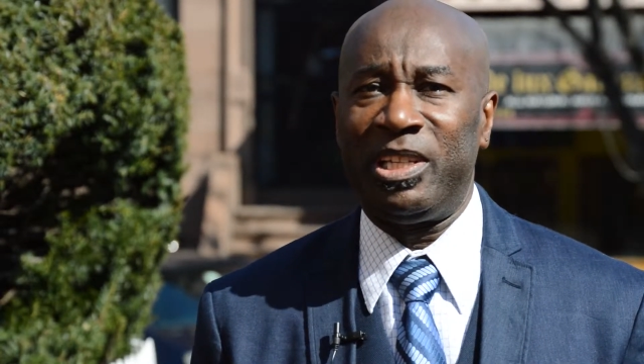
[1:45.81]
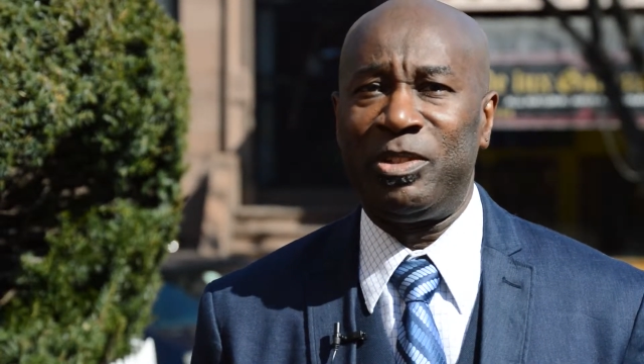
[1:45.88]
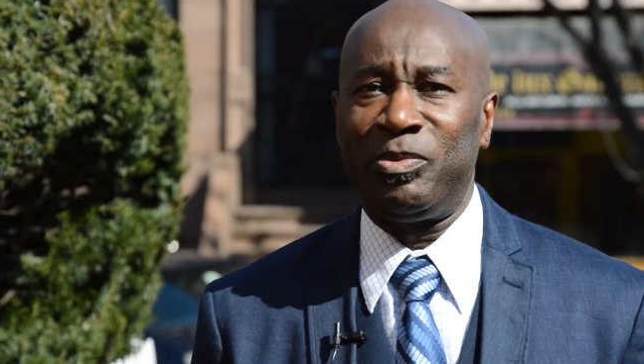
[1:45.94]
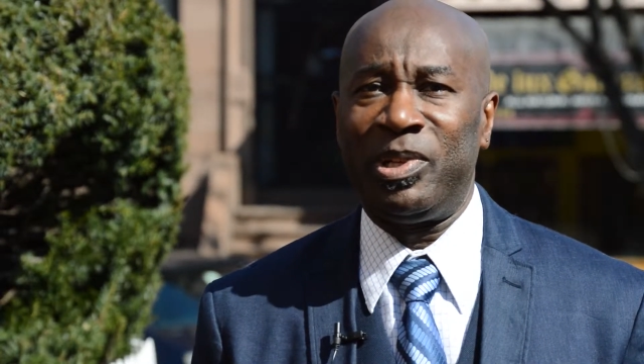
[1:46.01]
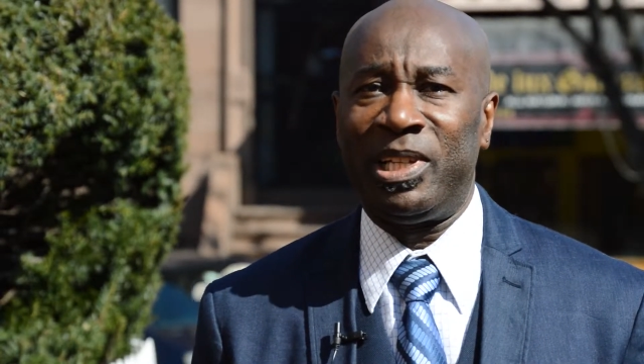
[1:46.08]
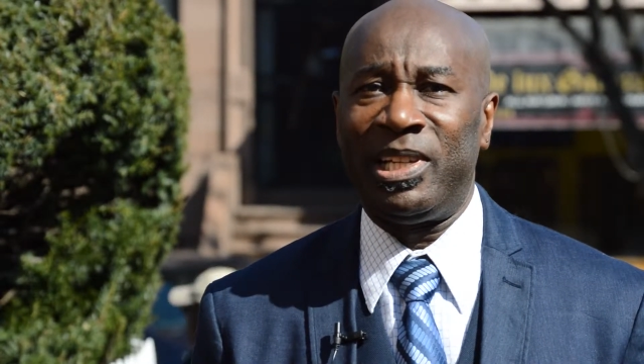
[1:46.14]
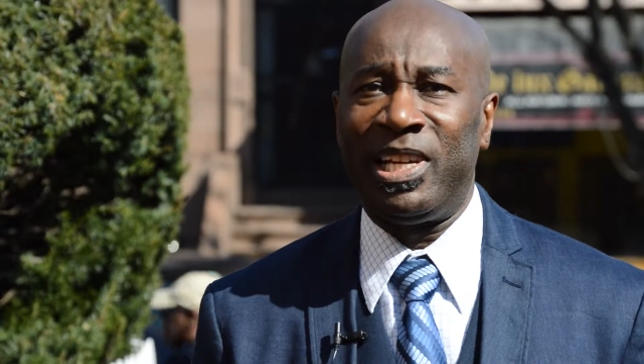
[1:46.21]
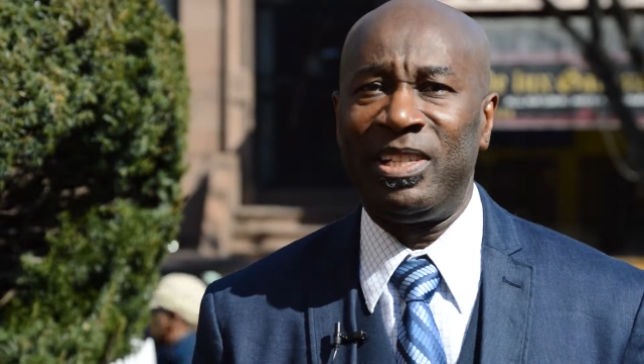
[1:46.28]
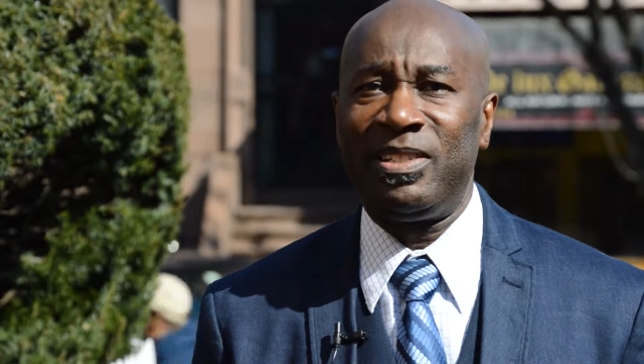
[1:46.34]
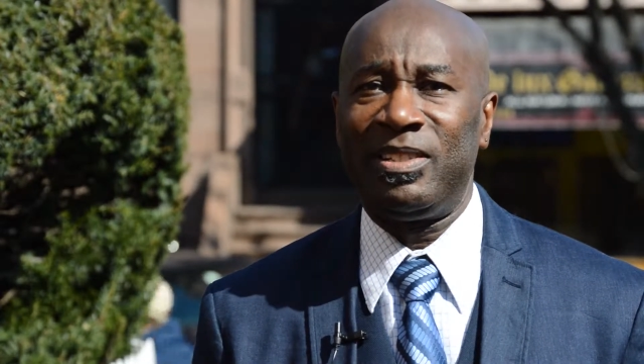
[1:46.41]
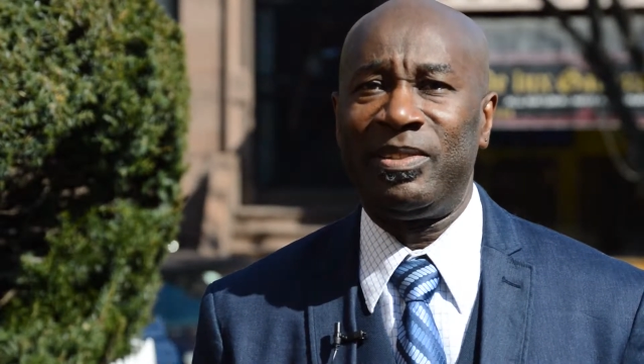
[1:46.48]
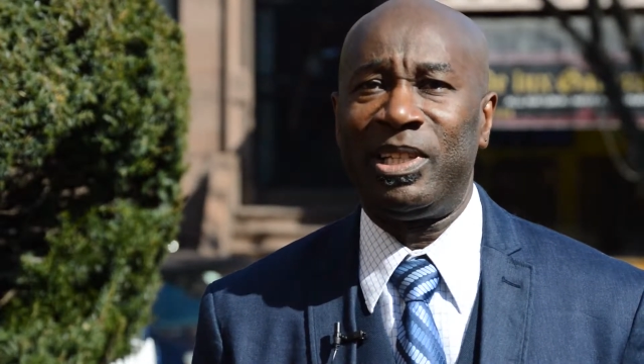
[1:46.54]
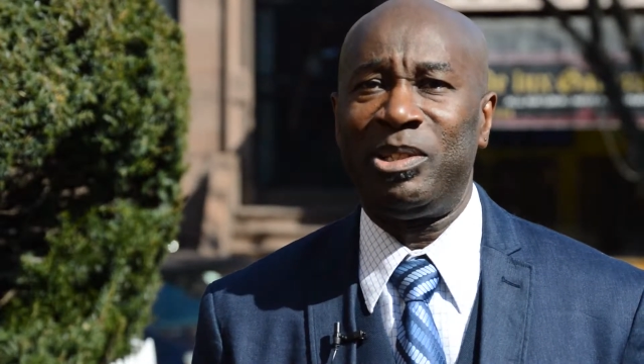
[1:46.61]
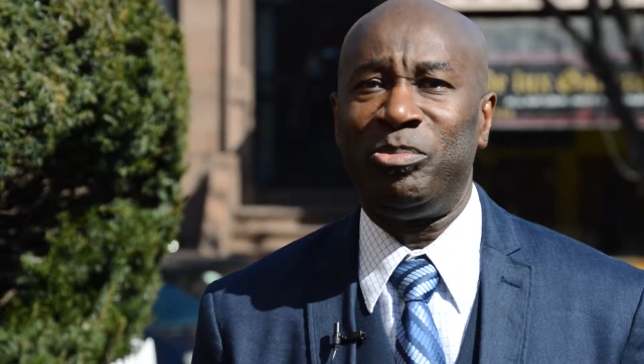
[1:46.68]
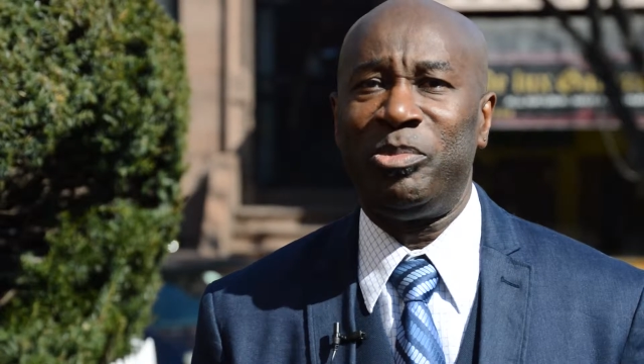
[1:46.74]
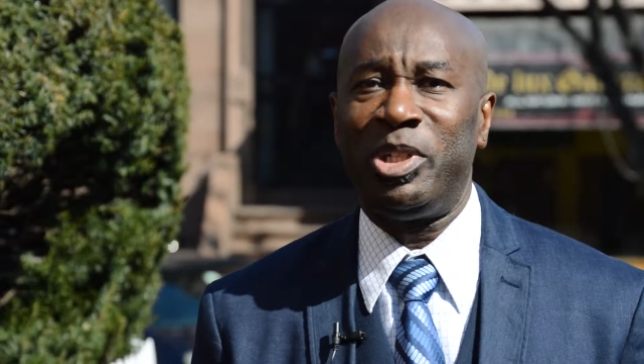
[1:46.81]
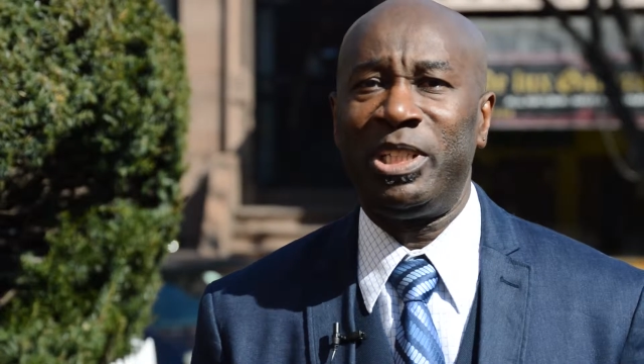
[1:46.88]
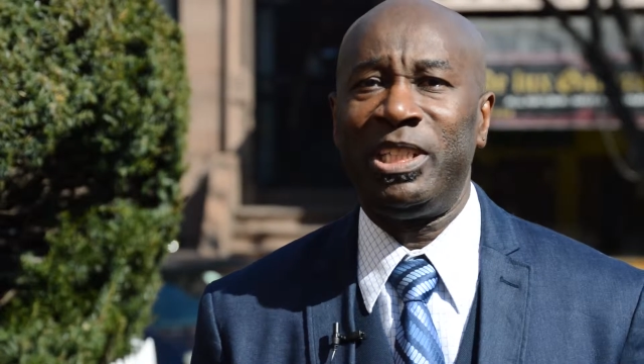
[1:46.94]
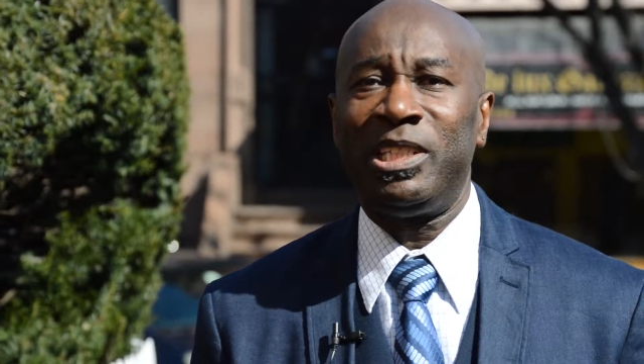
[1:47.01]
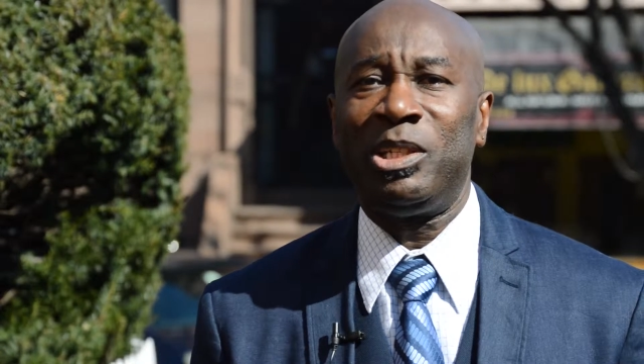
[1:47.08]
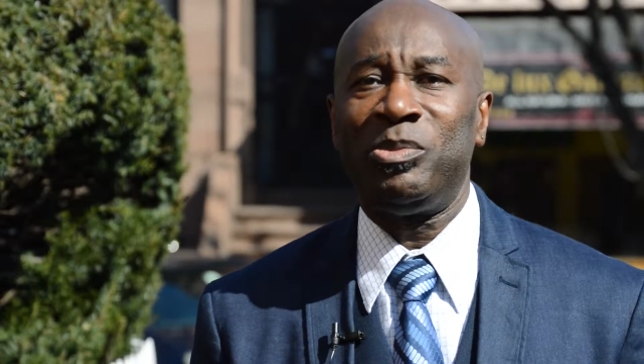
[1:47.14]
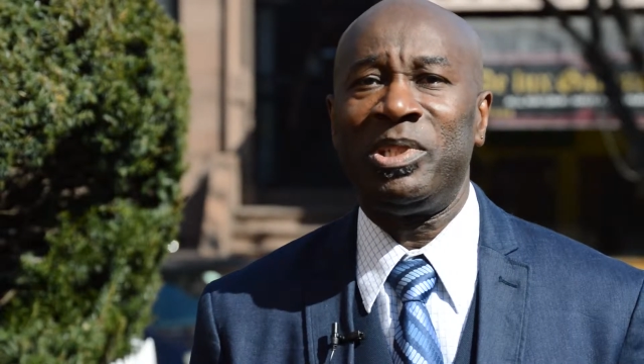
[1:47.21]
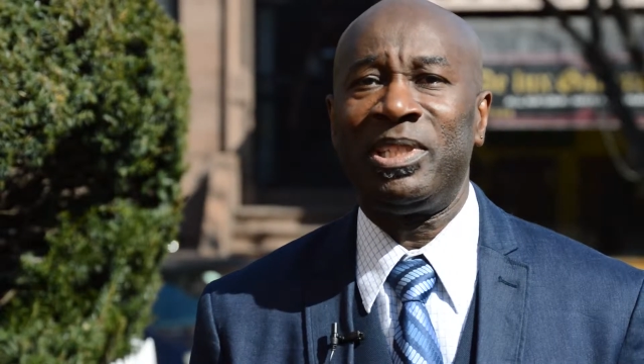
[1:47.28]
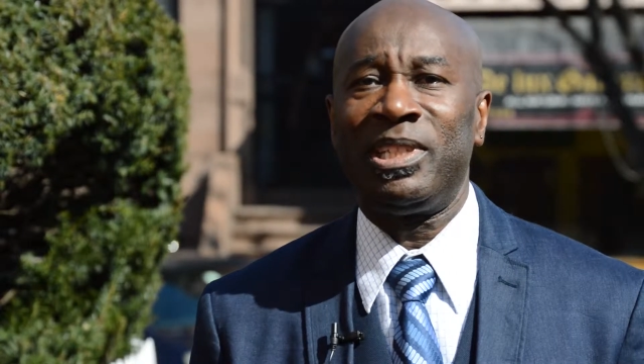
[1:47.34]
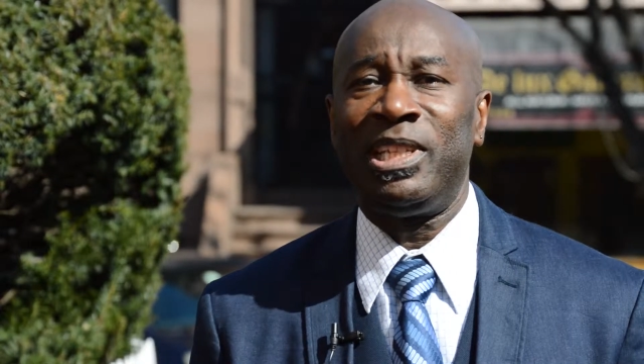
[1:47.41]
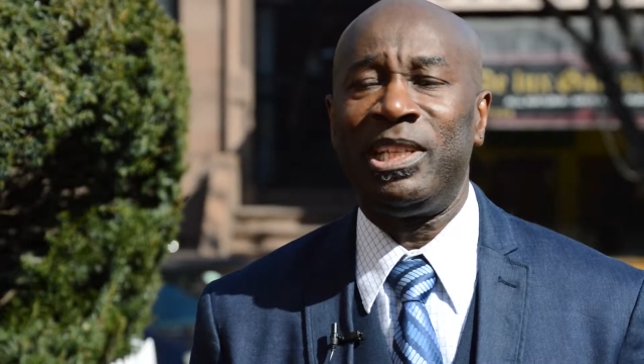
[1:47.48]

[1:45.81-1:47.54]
and realizing that the money that was